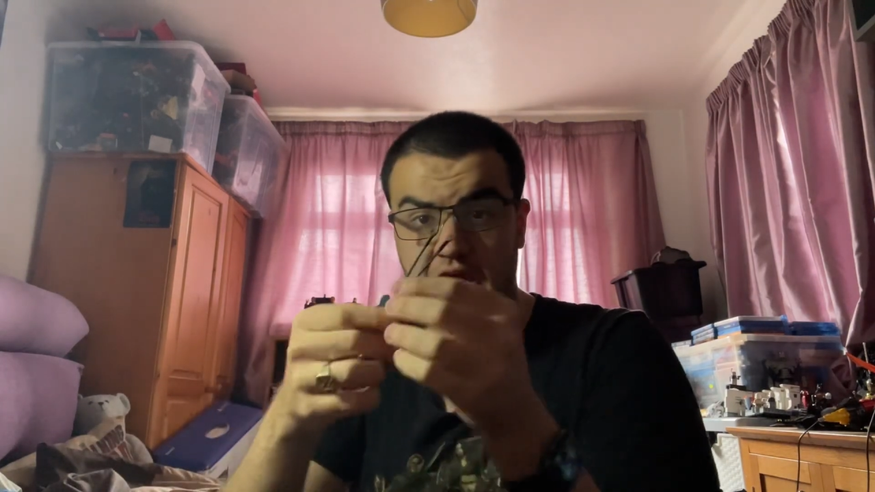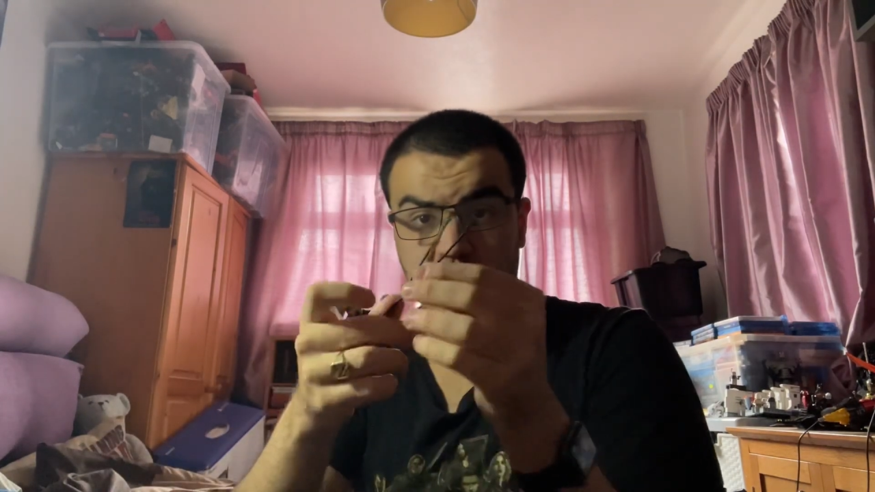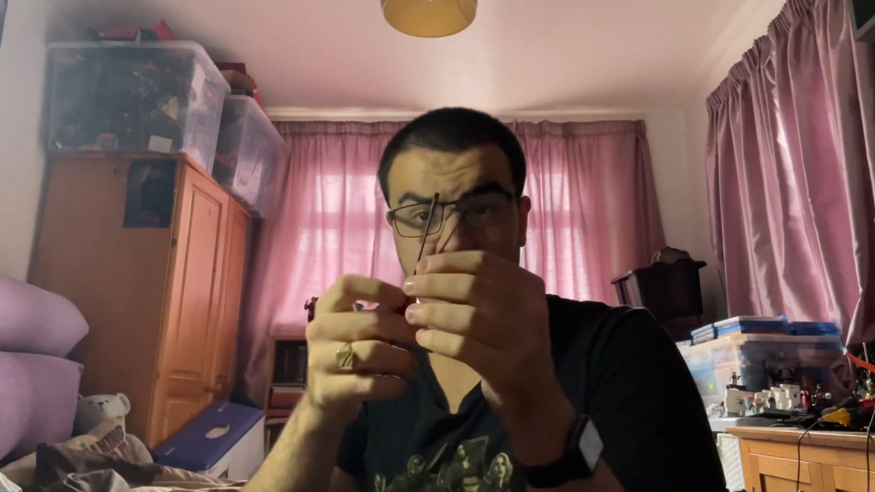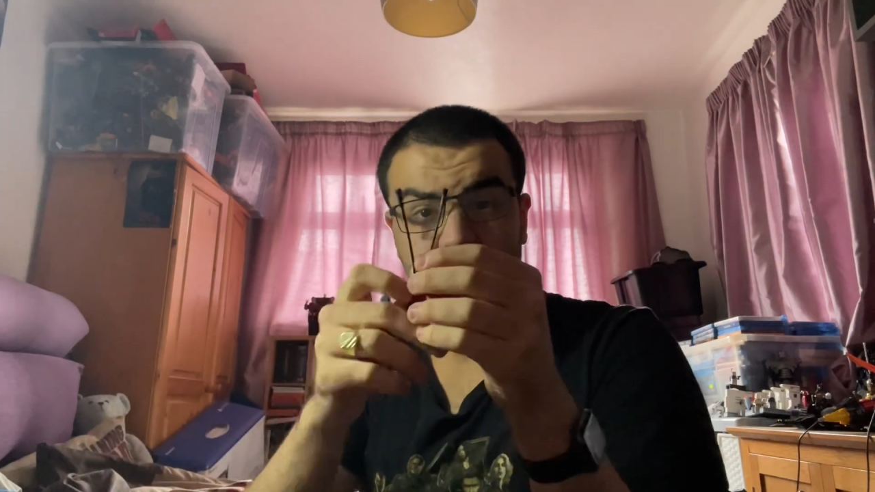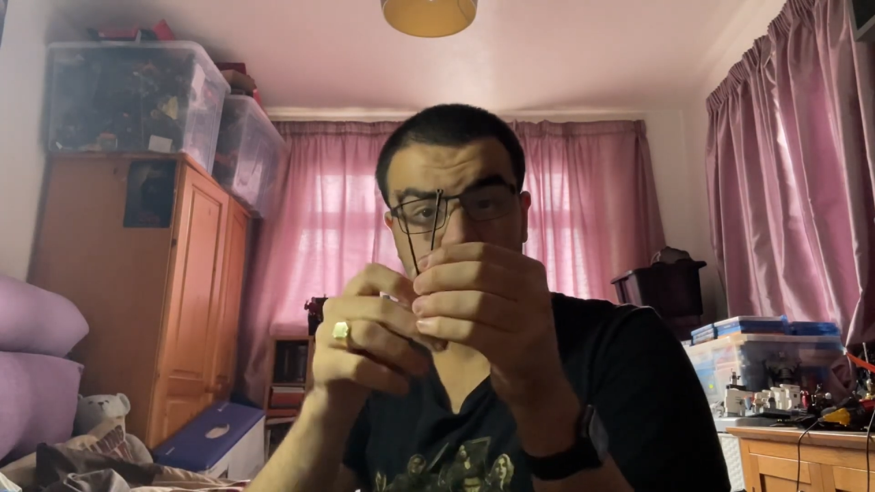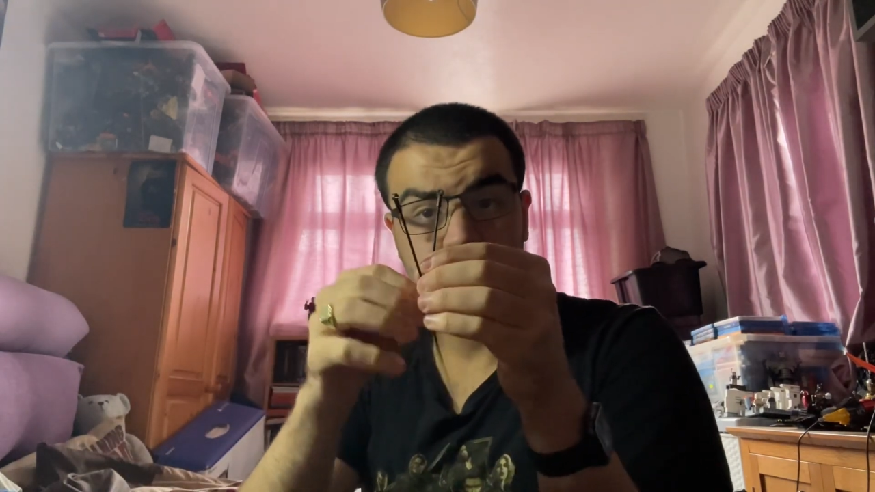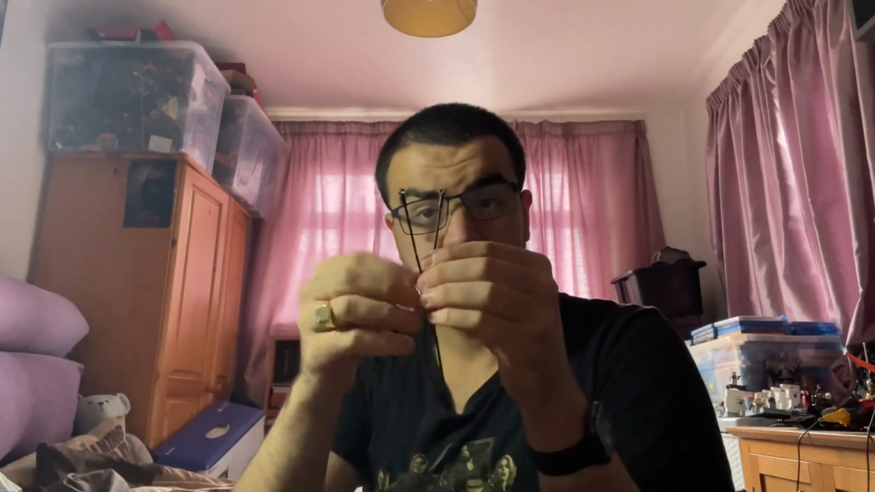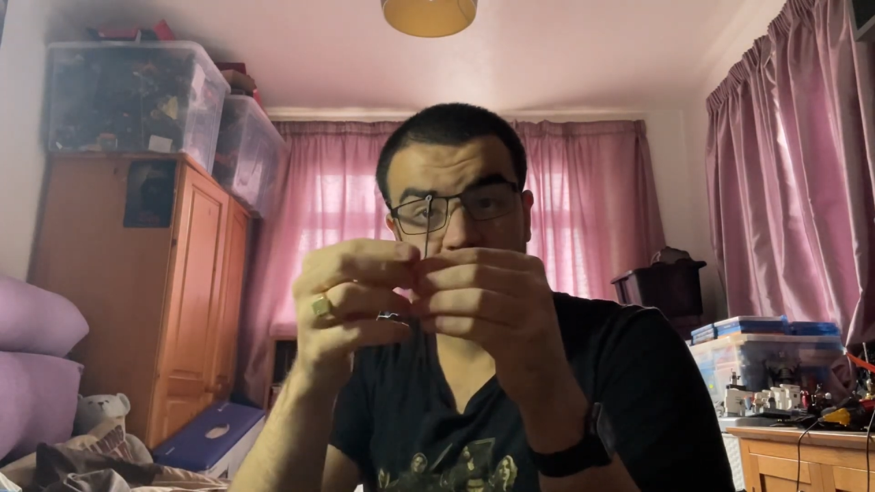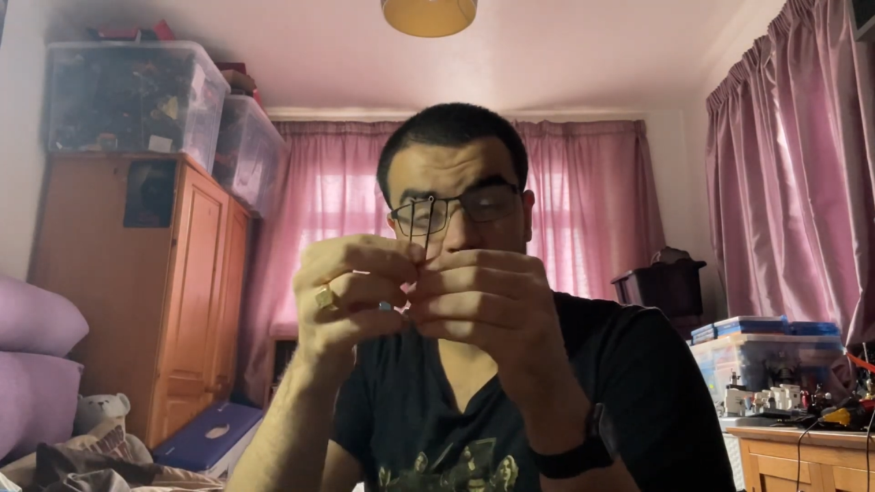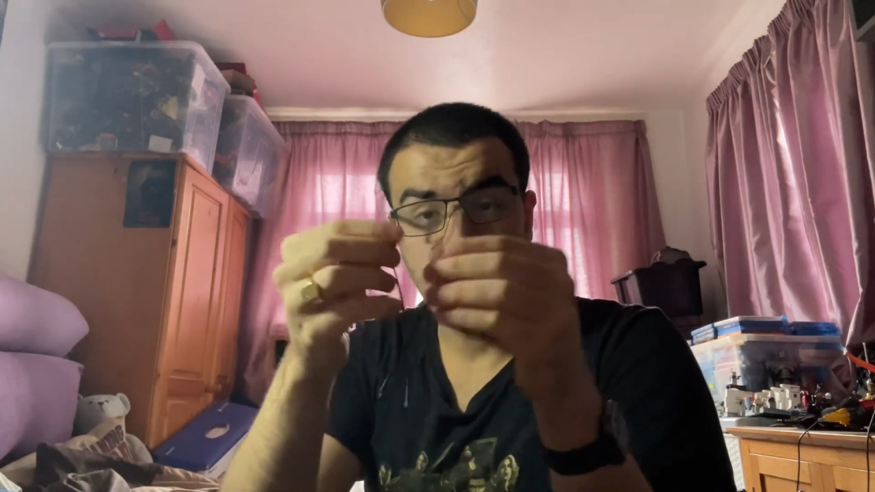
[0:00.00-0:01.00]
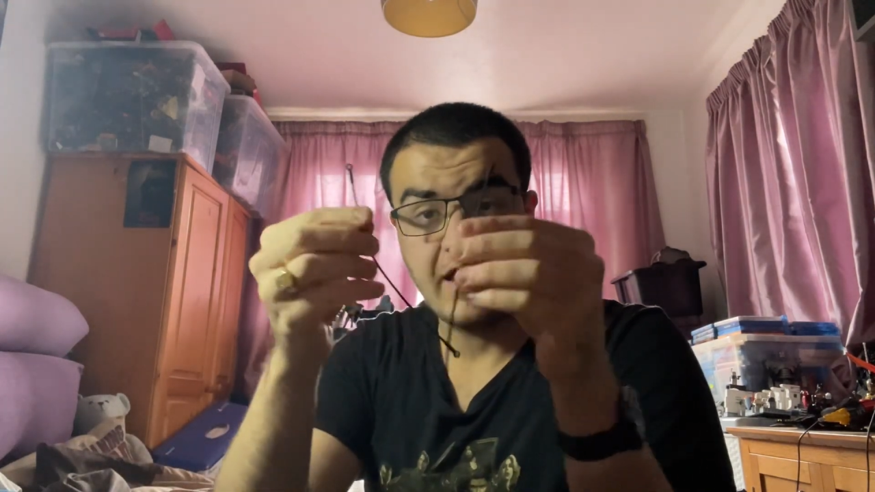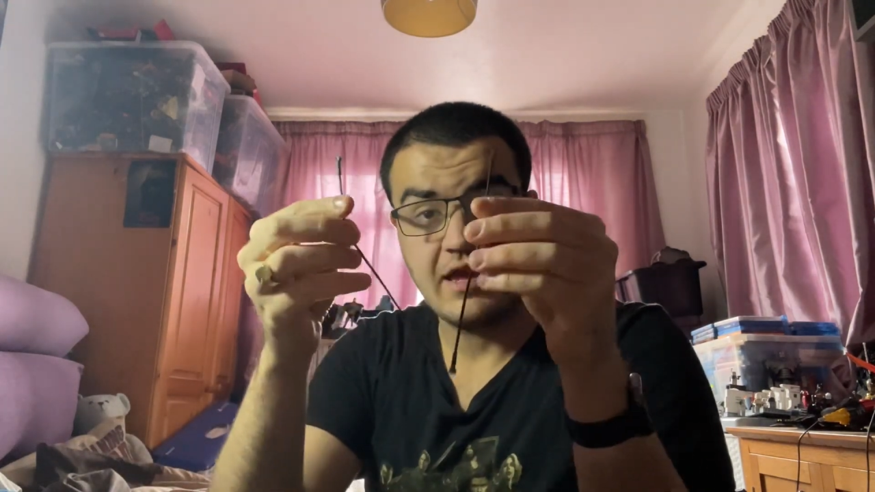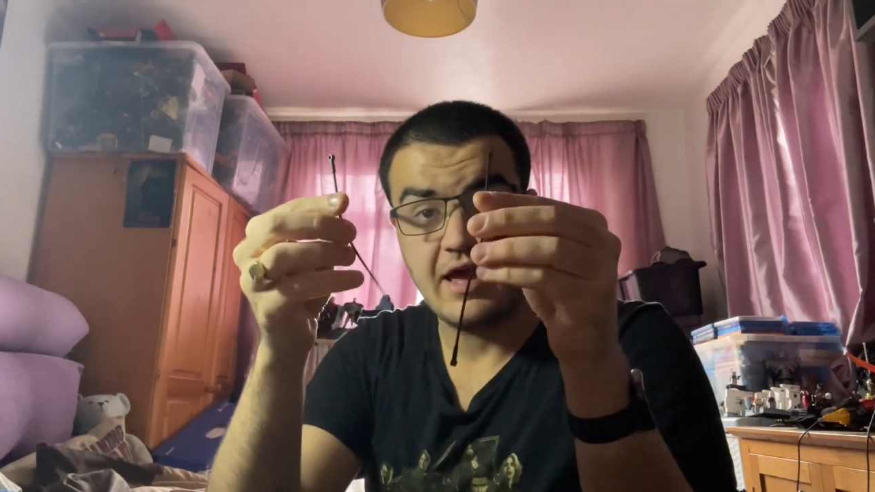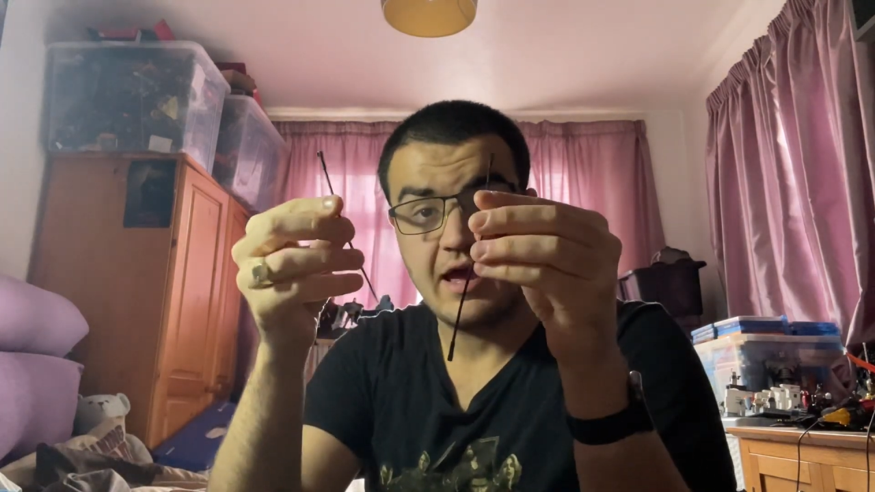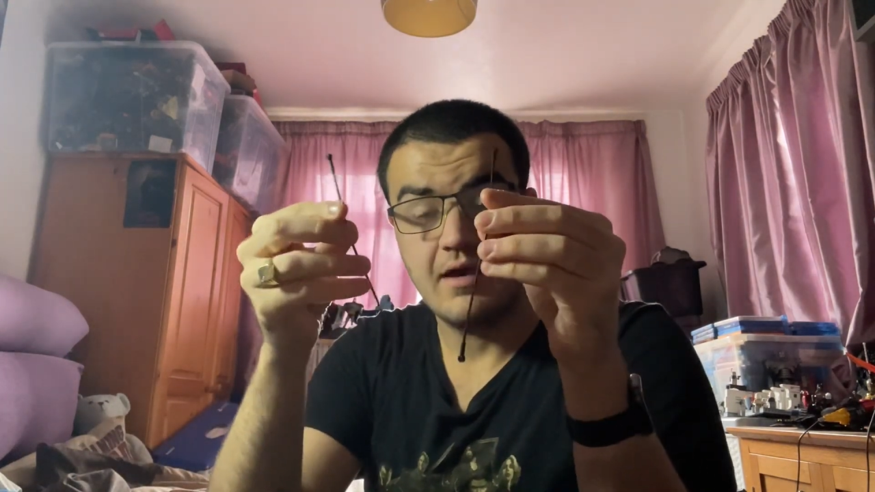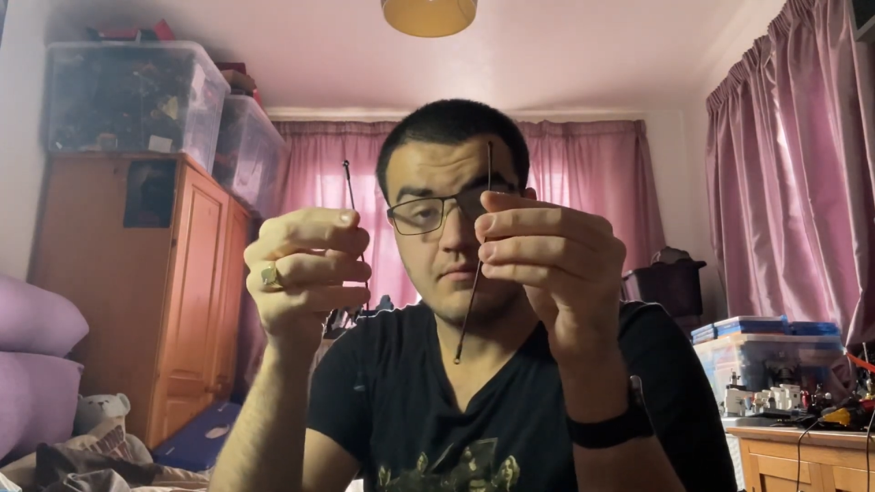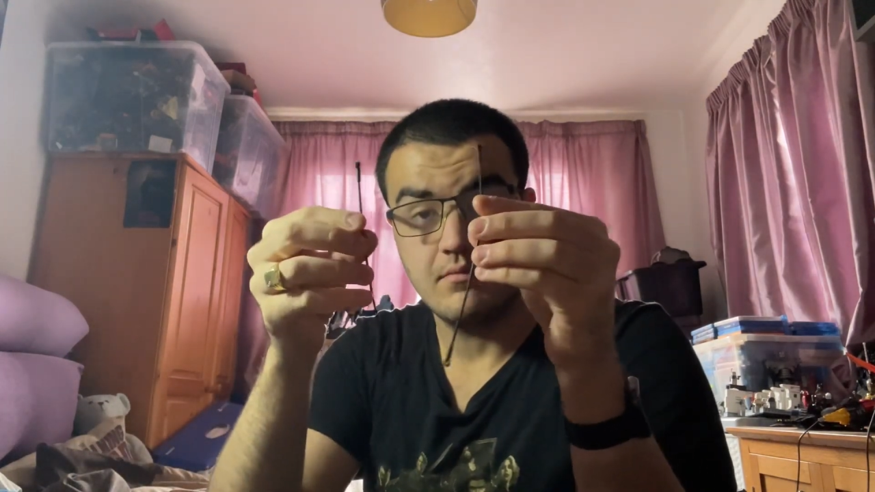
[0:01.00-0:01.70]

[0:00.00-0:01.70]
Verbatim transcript: you get two of these like uh